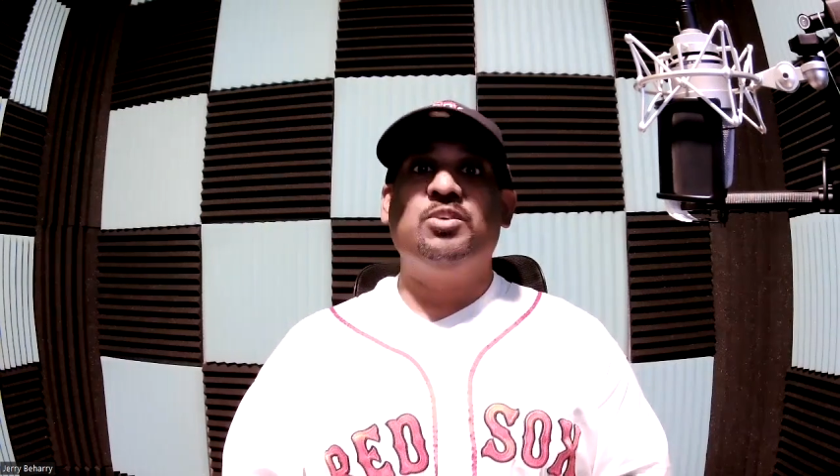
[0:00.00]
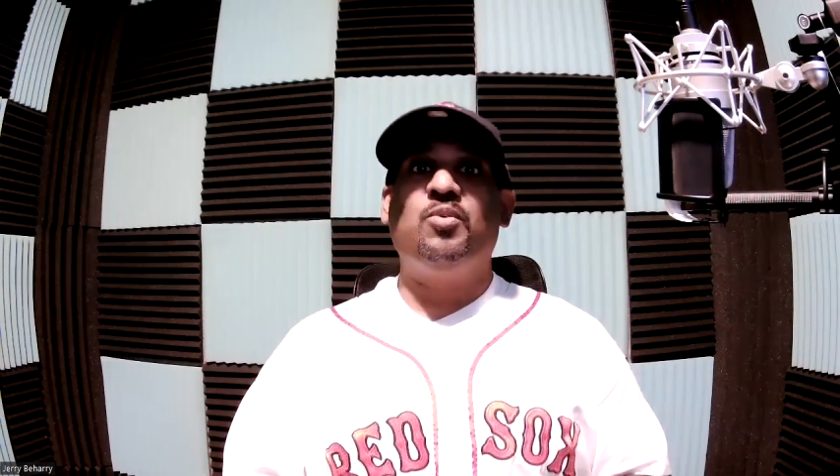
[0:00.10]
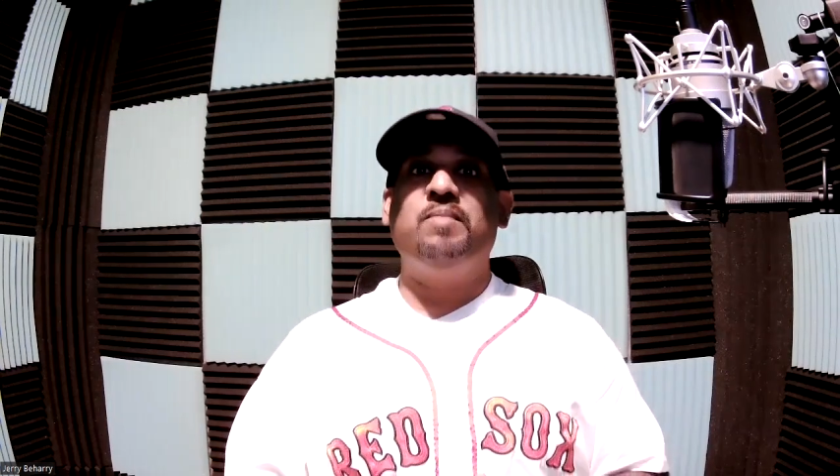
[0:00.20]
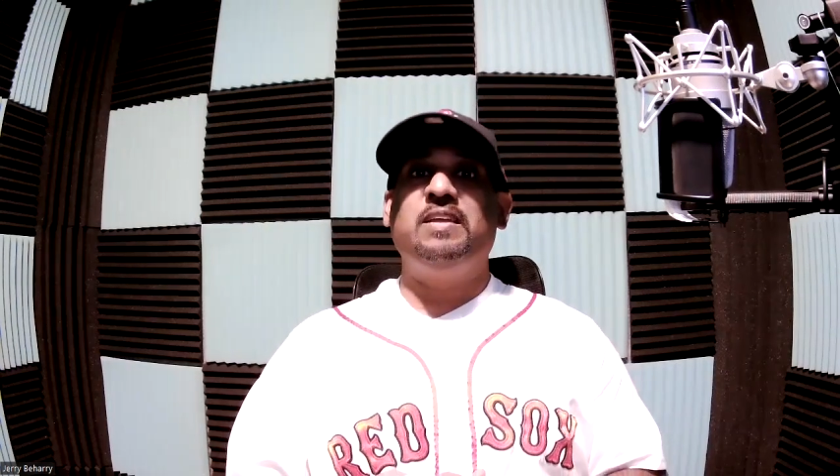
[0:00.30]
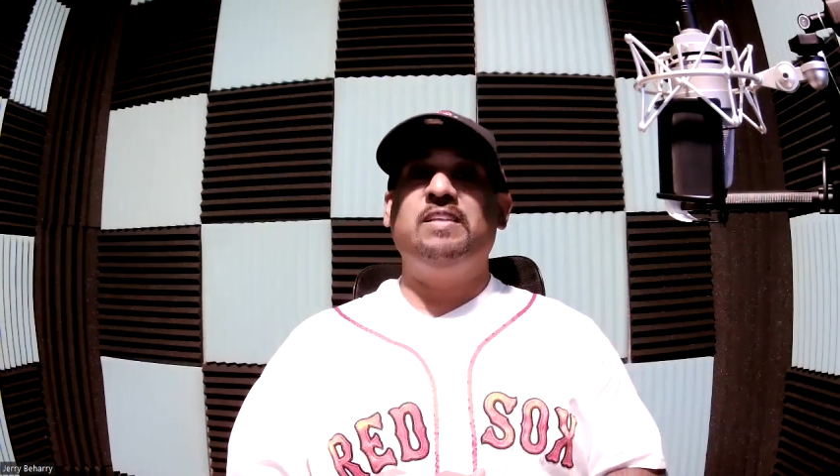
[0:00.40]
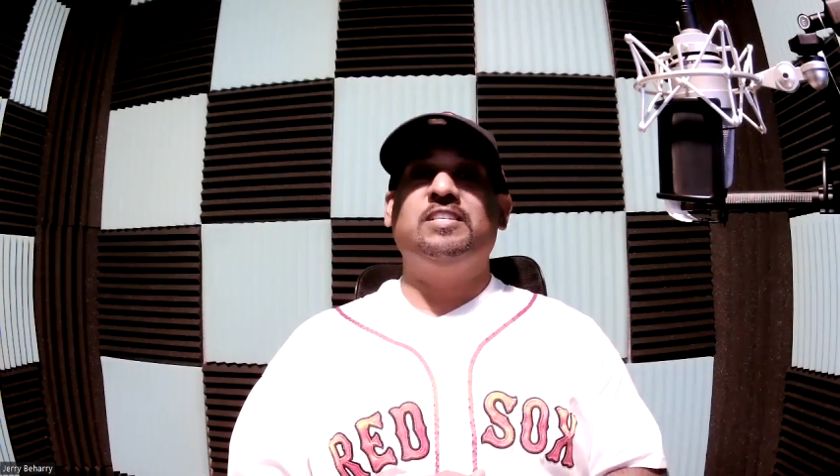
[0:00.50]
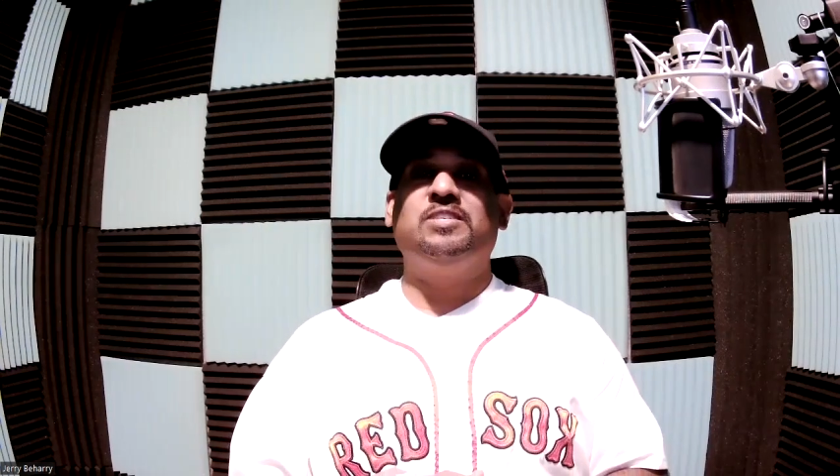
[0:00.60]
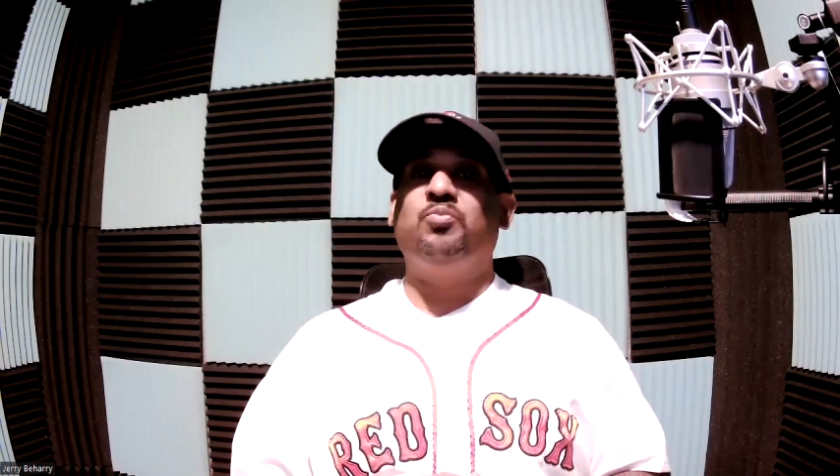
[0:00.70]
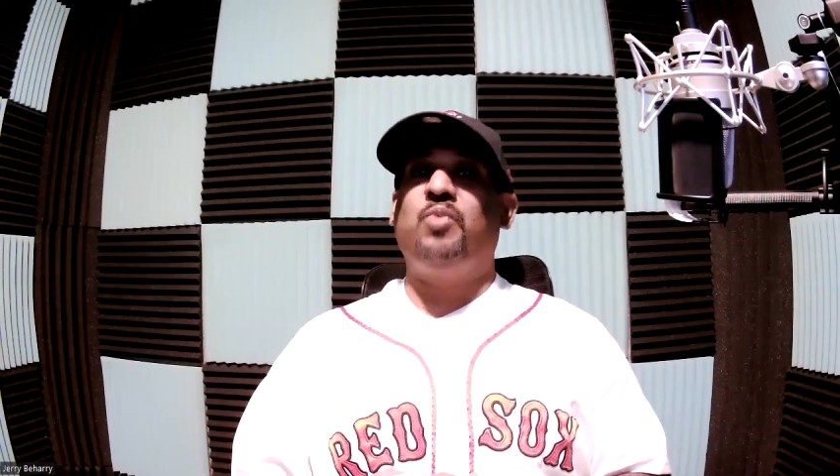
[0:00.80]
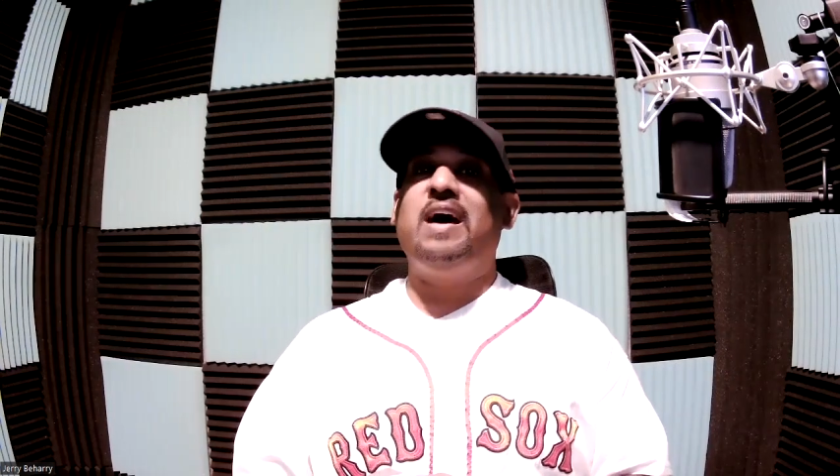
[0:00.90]
So, I mean,
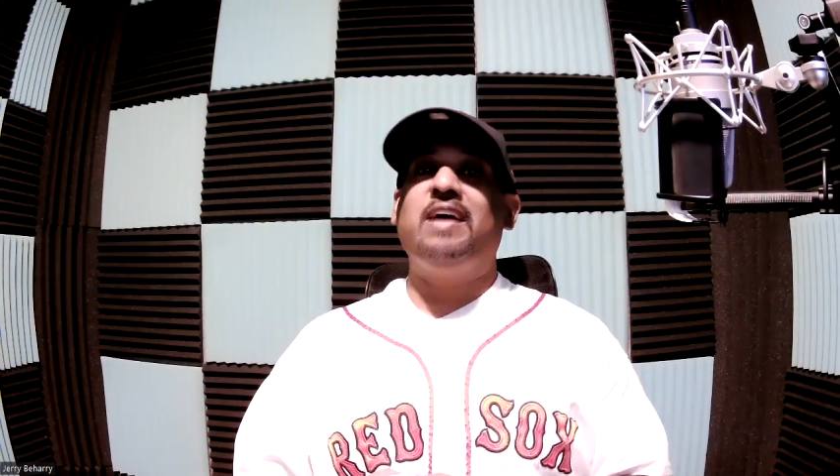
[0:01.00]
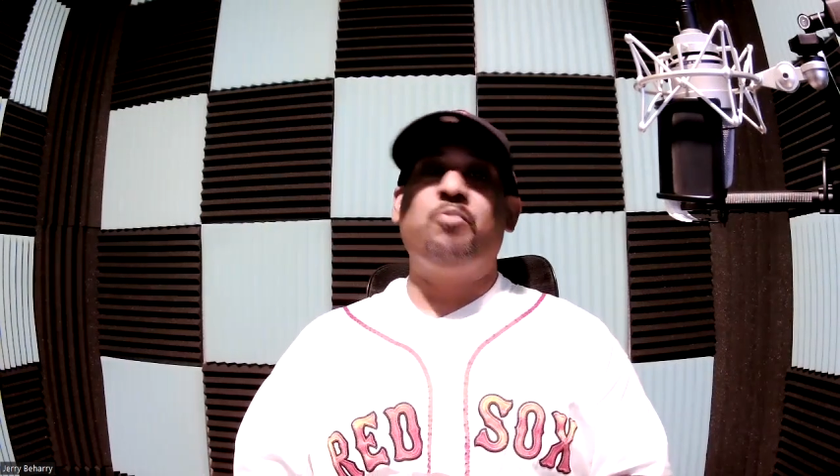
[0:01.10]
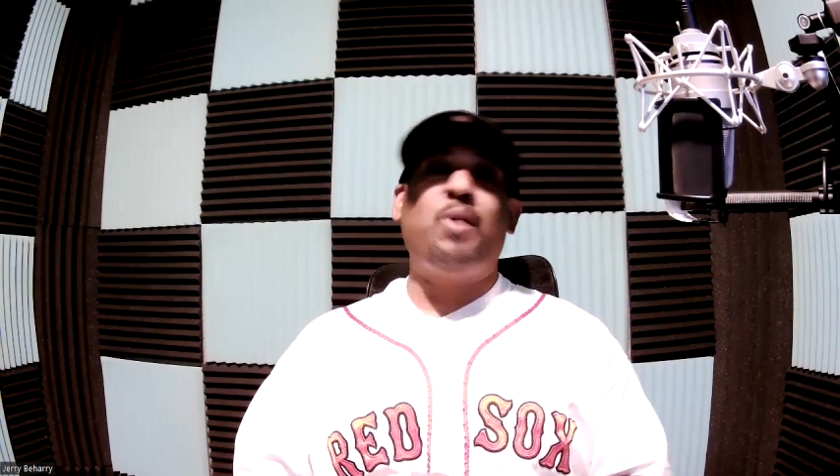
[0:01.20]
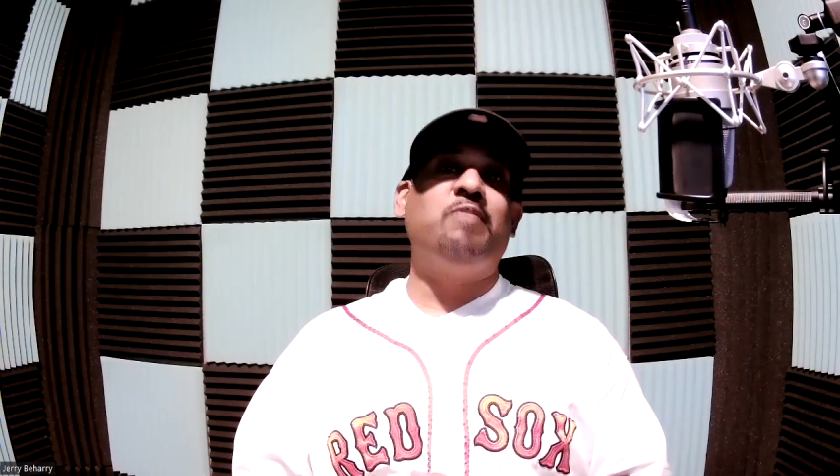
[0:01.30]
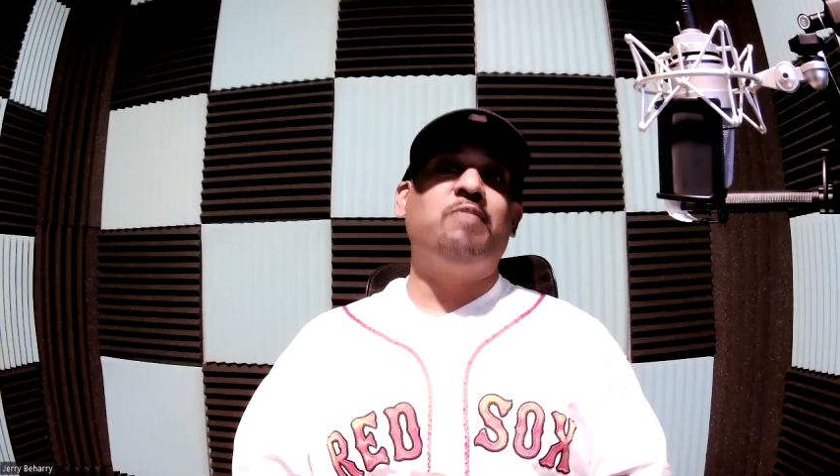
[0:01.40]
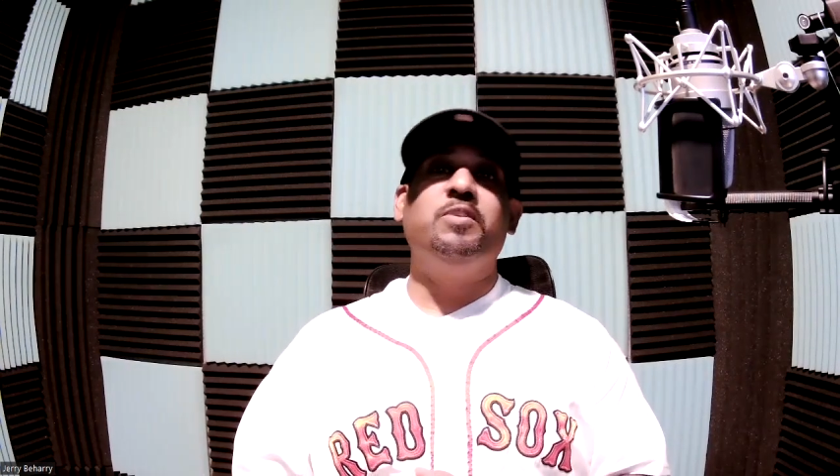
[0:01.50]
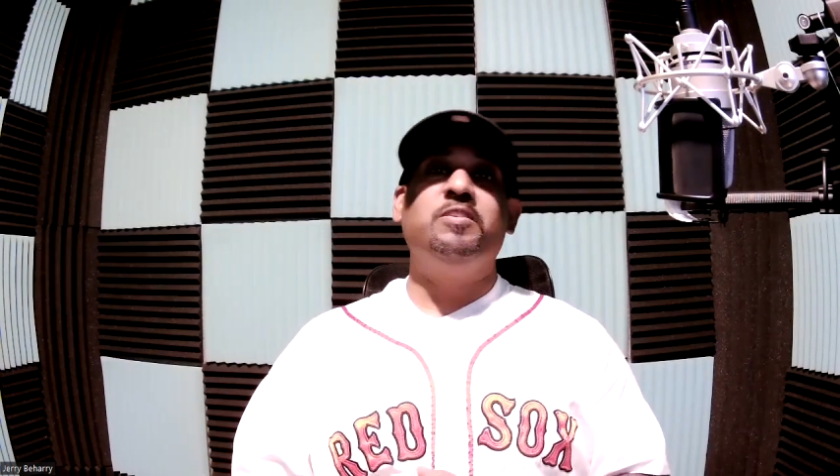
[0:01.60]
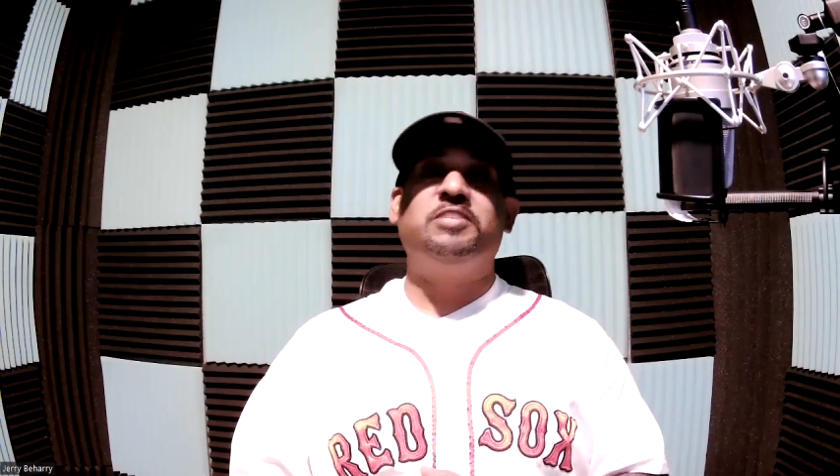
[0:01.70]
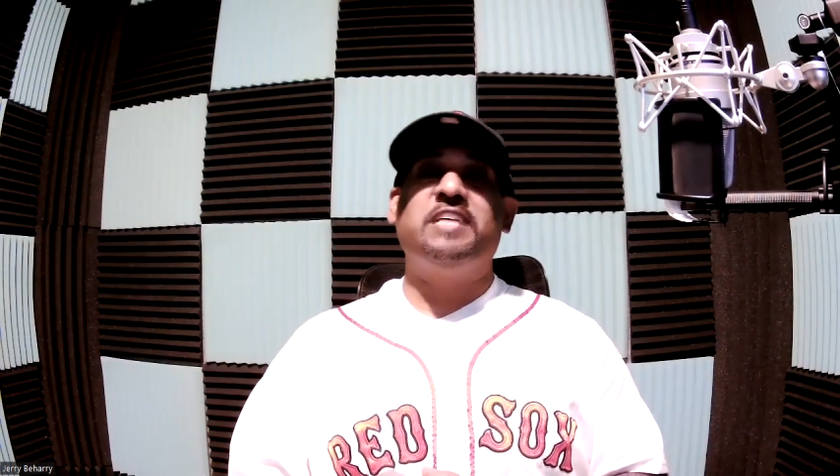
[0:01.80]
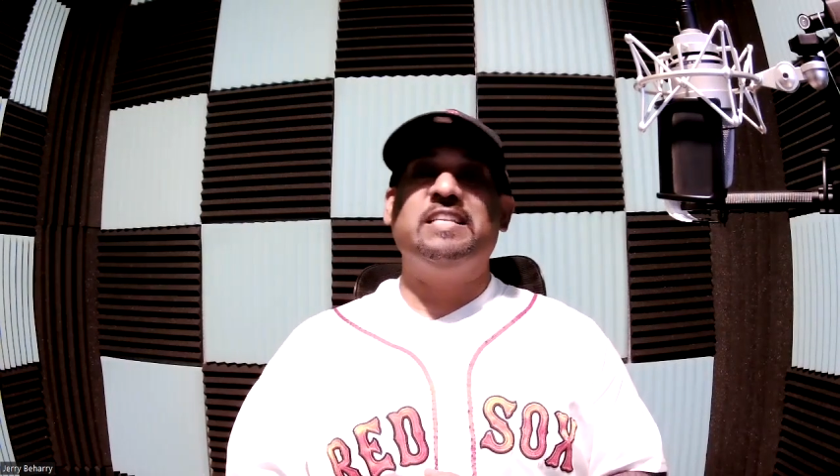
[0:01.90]
just why
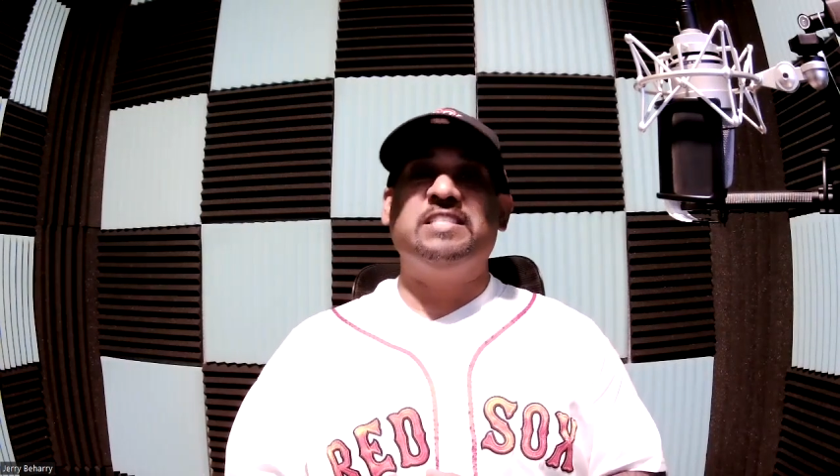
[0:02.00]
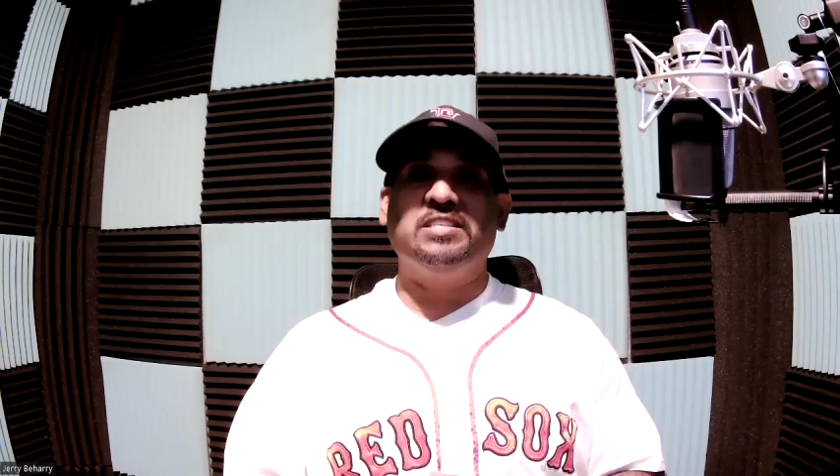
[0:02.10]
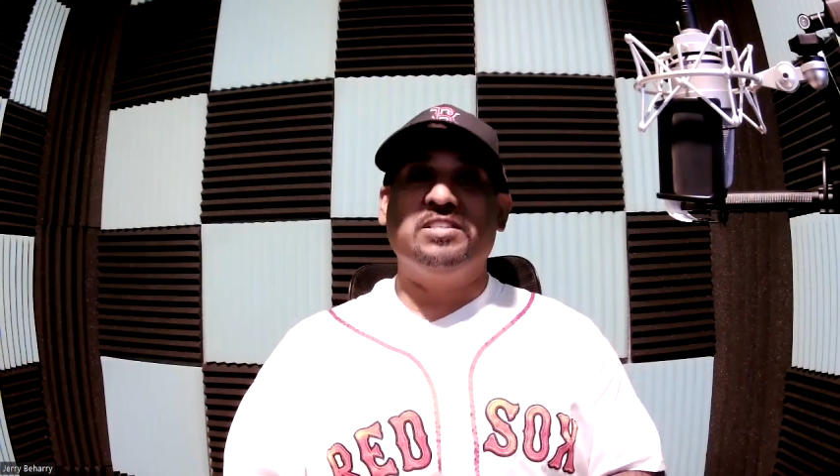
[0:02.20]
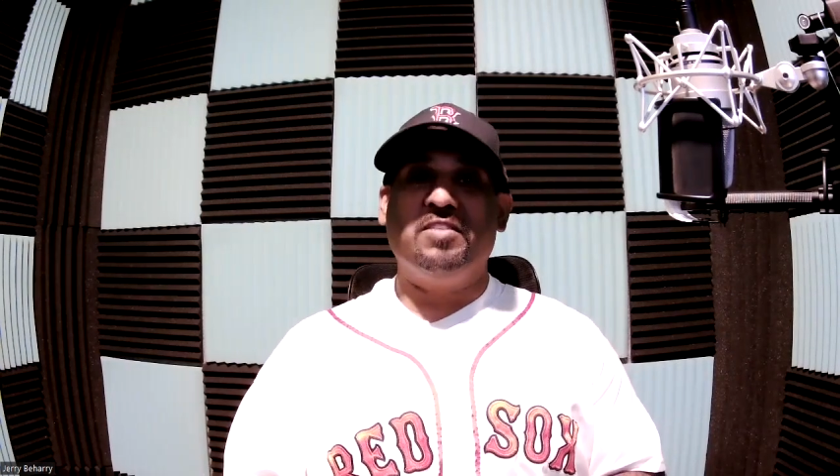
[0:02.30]
ruin your chances